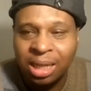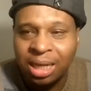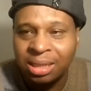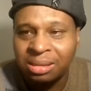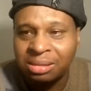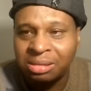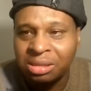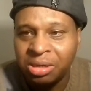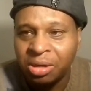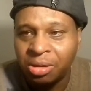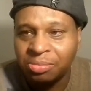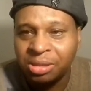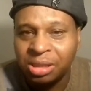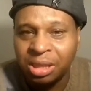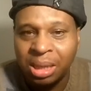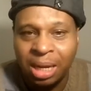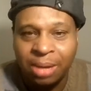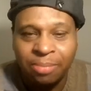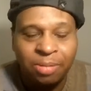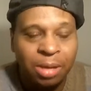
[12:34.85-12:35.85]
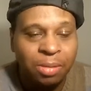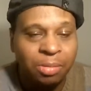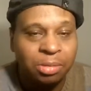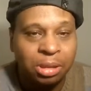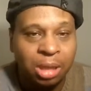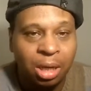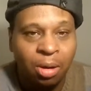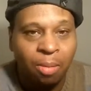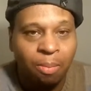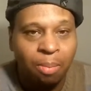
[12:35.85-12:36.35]
Like, you know what I'm saying, like people
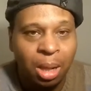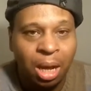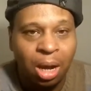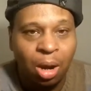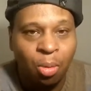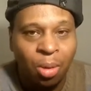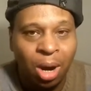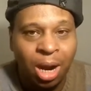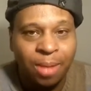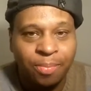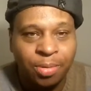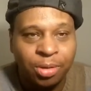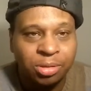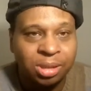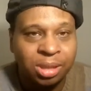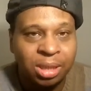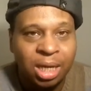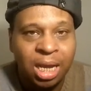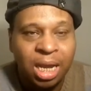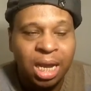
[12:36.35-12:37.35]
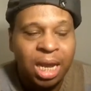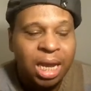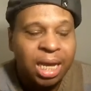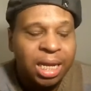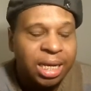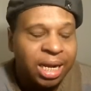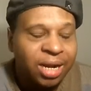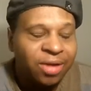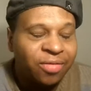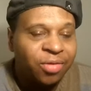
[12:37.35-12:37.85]
say, oh, a white person
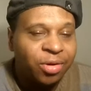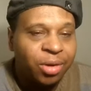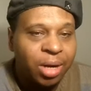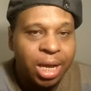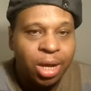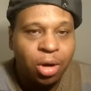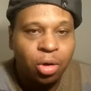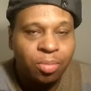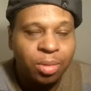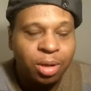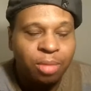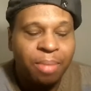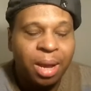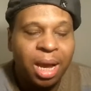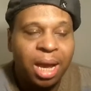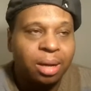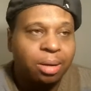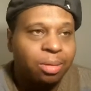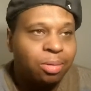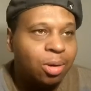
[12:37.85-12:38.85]
never held me back.